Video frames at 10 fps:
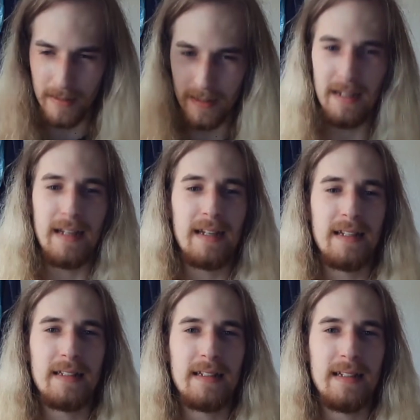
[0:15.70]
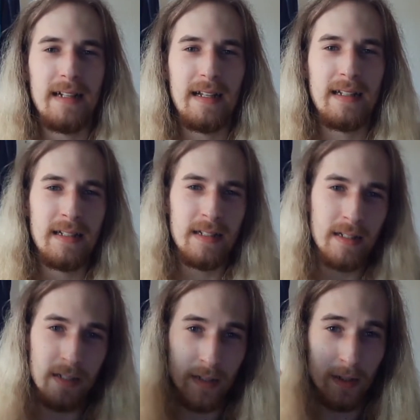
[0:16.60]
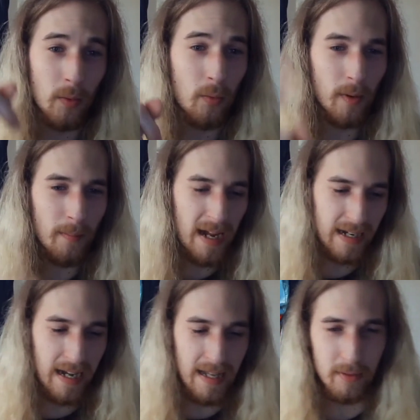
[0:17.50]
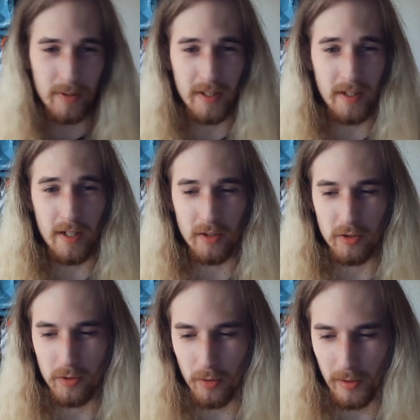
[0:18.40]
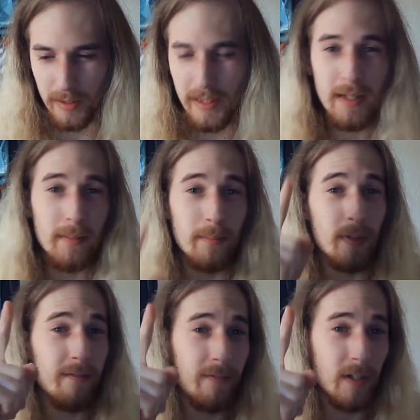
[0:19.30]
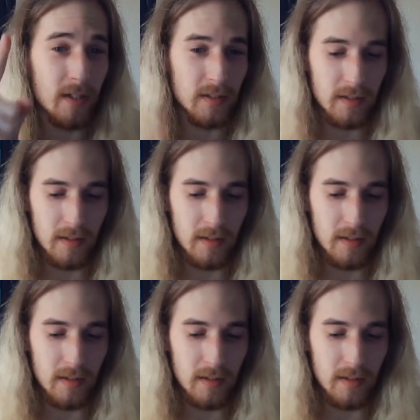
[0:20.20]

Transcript: and today we're back at it with another story. But first,